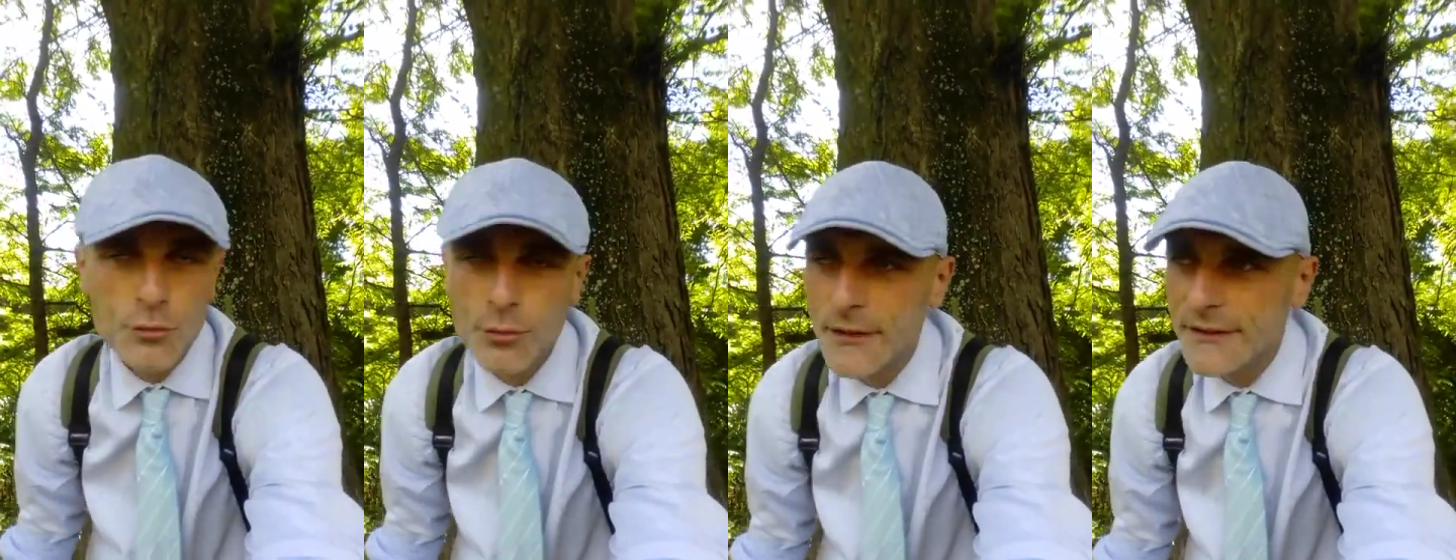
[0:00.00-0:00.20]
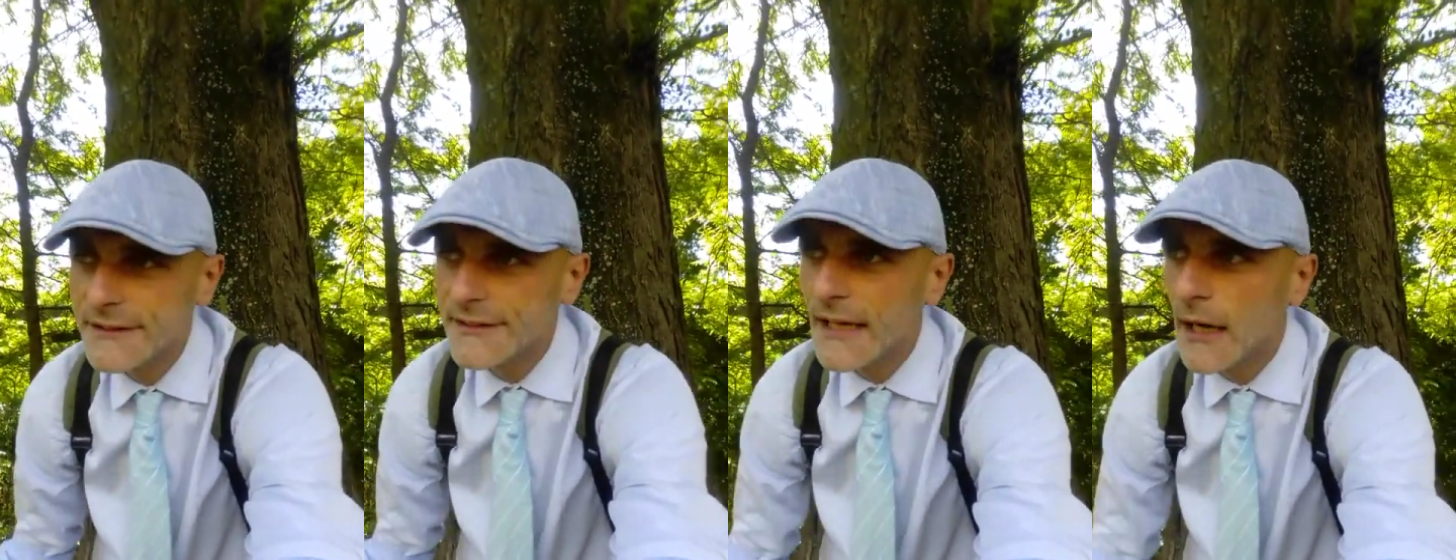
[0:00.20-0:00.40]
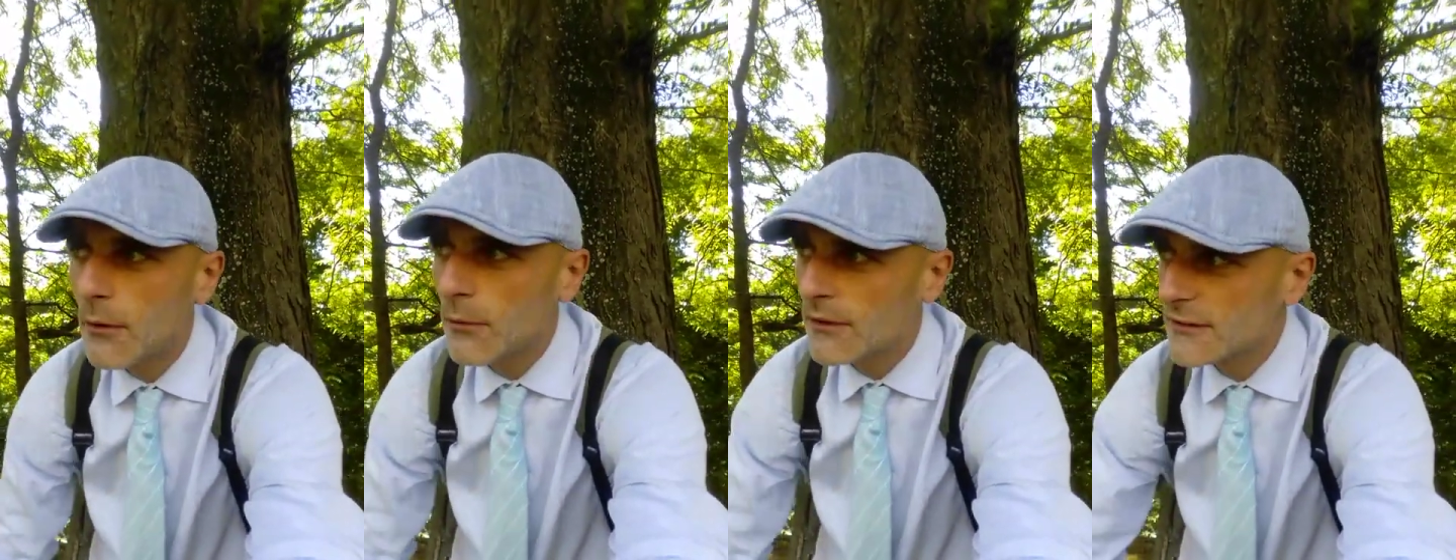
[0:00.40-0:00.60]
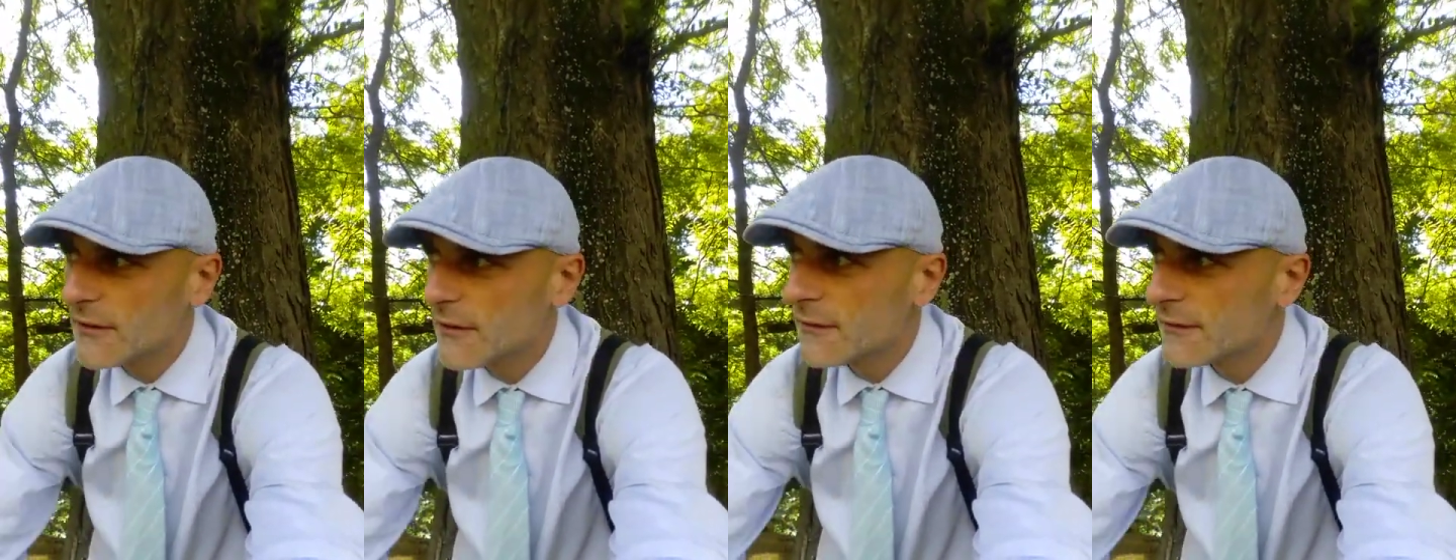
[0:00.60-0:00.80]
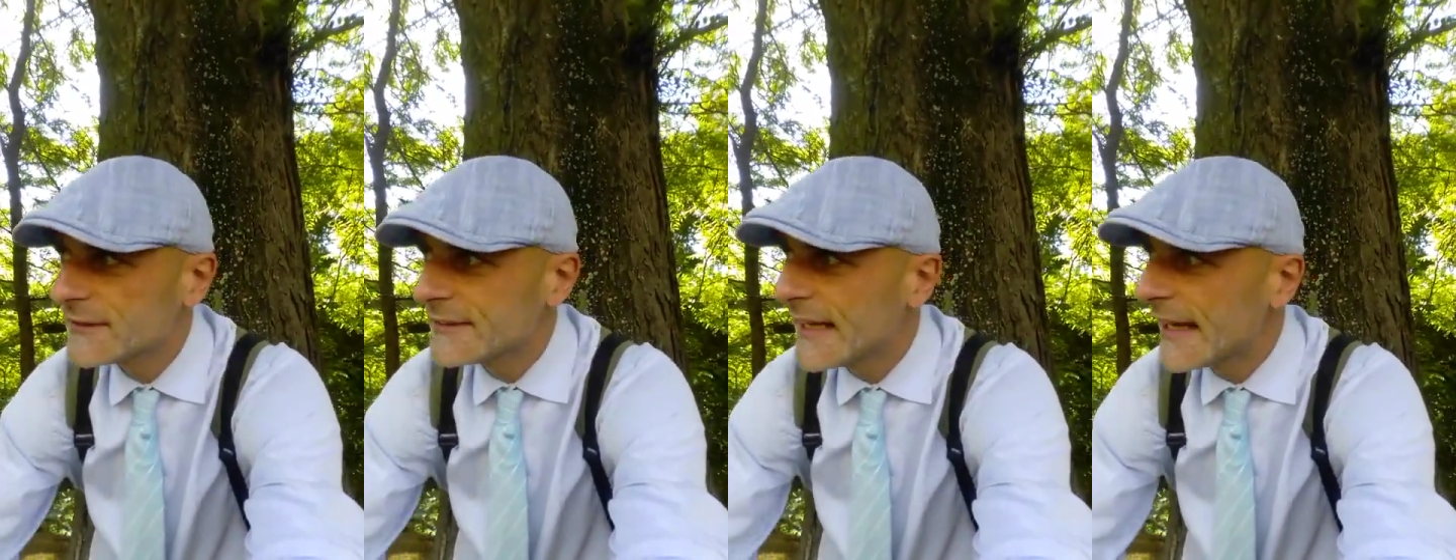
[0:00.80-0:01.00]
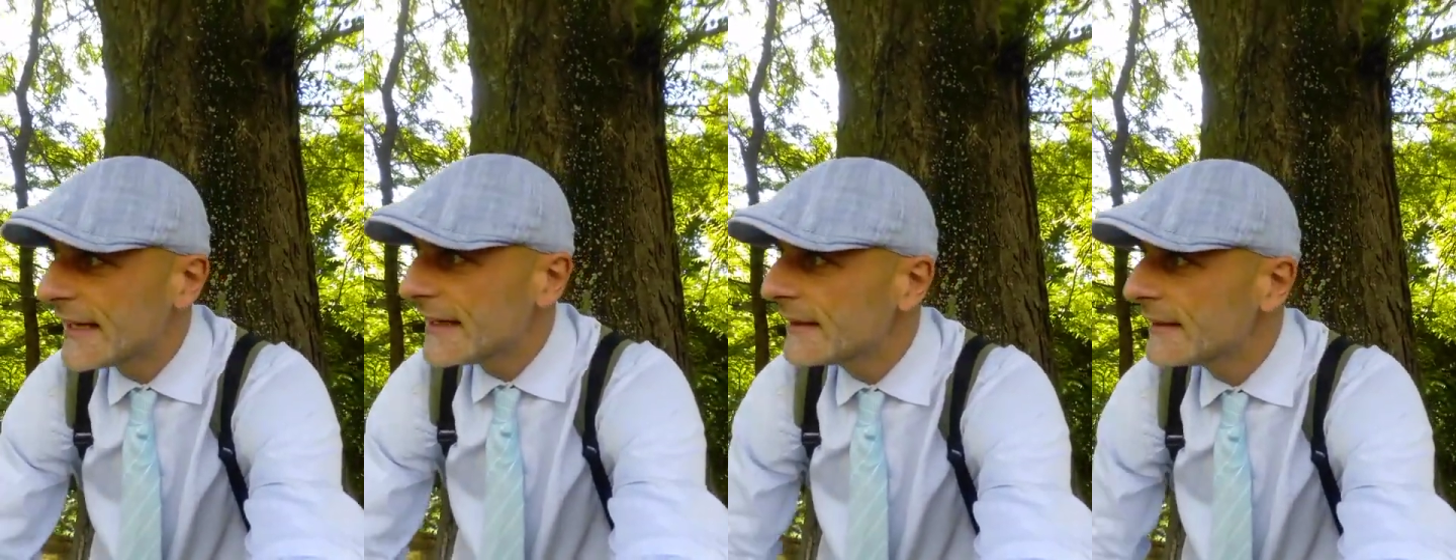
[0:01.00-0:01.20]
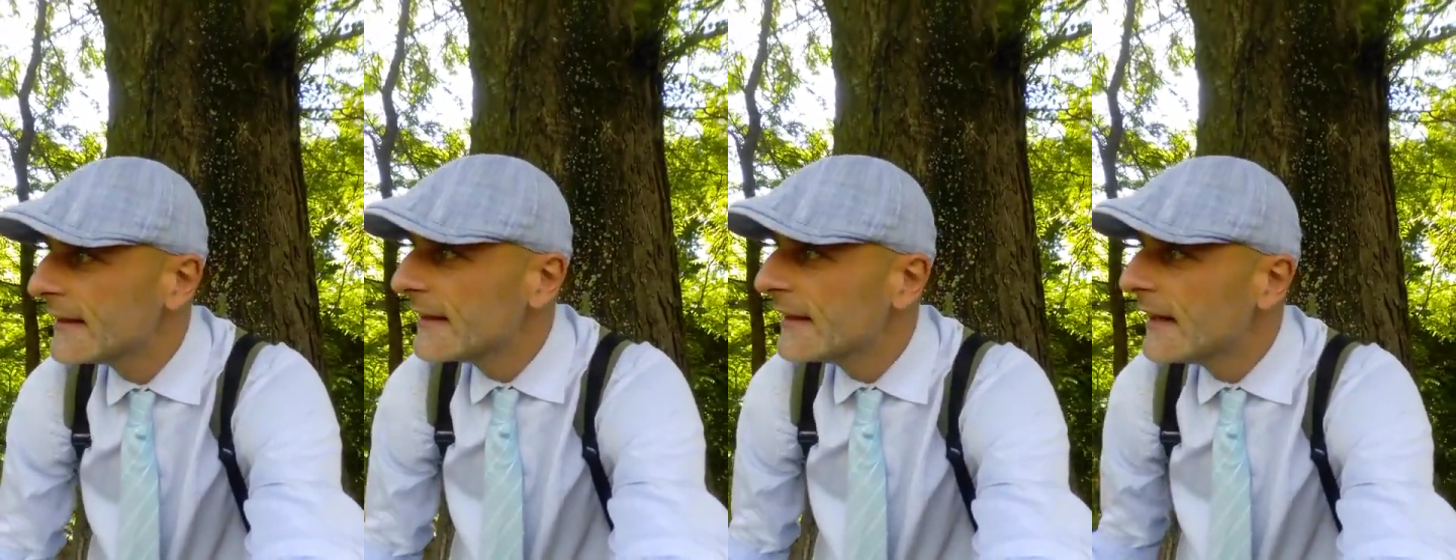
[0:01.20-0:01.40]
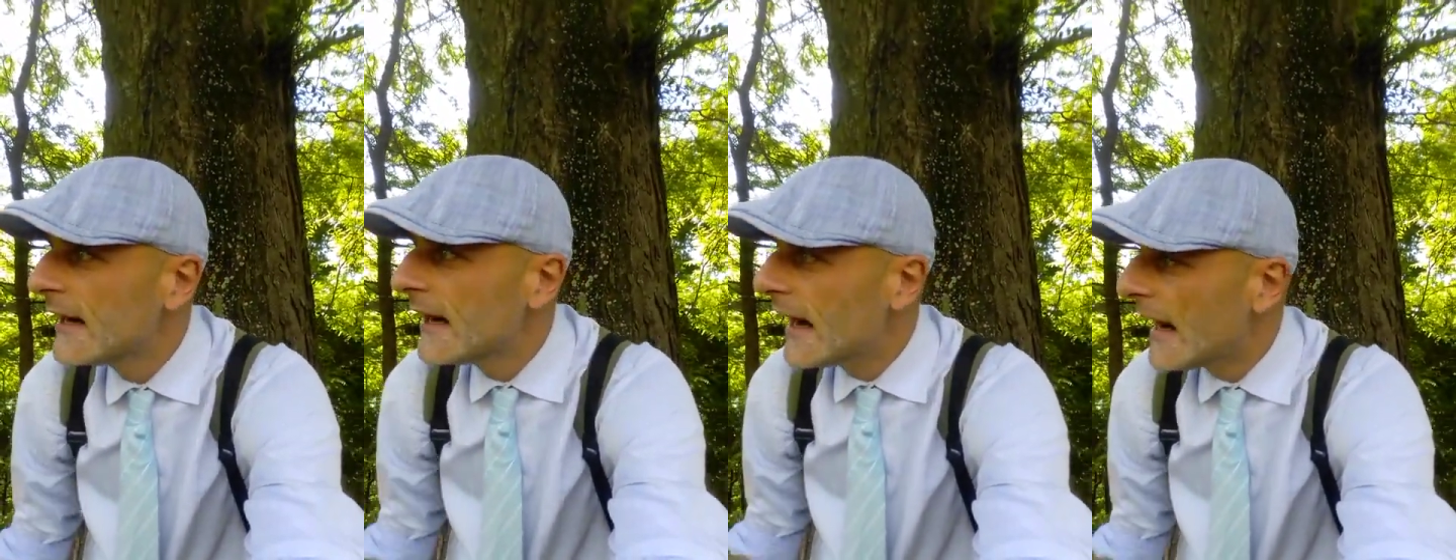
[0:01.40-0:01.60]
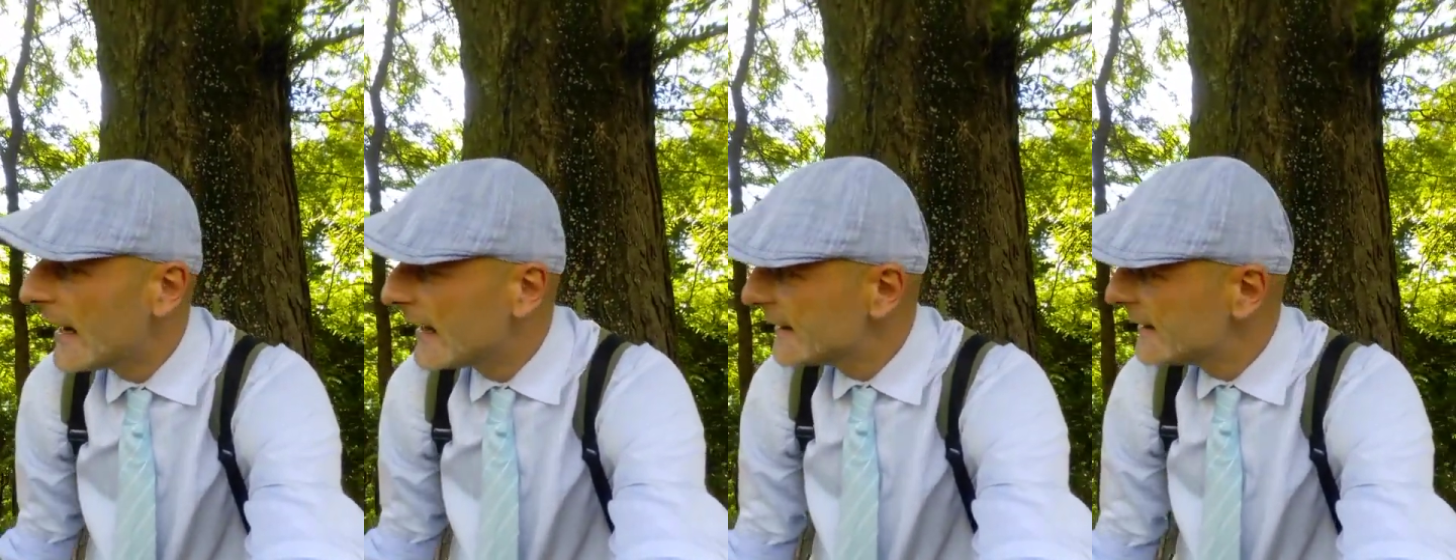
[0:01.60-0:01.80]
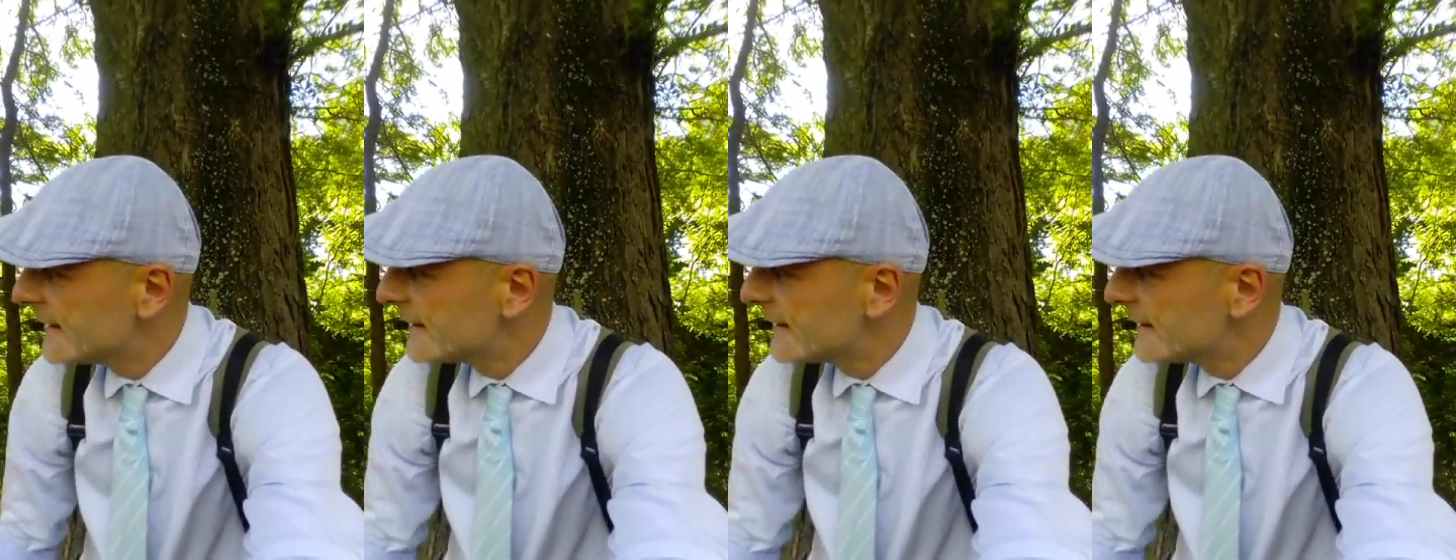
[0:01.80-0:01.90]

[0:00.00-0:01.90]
20 hours of day I